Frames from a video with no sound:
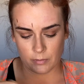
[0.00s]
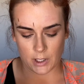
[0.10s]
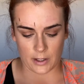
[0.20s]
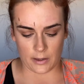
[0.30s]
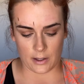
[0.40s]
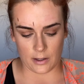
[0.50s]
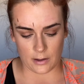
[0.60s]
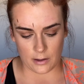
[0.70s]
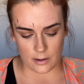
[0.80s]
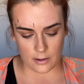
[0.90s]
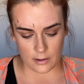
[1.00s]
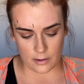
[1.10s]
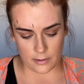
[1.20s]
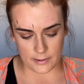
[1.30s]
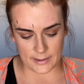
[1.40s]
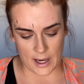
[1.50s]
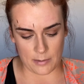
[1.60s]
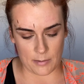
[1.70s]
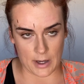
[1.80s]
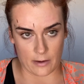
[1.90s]
And then the same
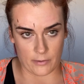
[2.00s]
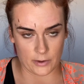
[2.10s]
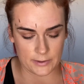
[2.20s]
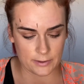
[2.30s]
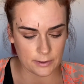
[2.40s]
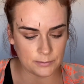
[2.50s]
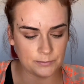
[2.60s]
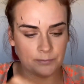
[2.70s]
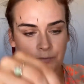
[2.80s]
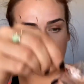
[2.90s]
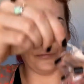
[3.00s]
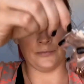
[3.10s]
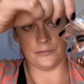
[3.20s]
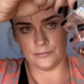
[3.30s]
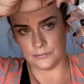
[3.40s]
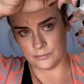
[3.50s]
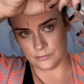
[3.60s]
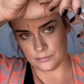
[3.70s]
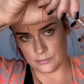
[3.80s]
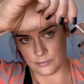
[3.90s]
amount of oxidant.
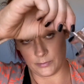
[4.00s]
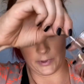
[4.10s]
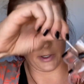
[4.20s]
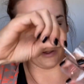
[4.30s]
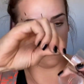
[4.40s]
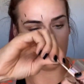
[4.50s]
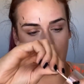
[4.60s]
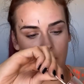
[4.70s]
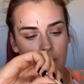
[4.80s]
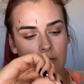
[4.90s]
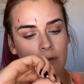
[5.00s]
You can't see that.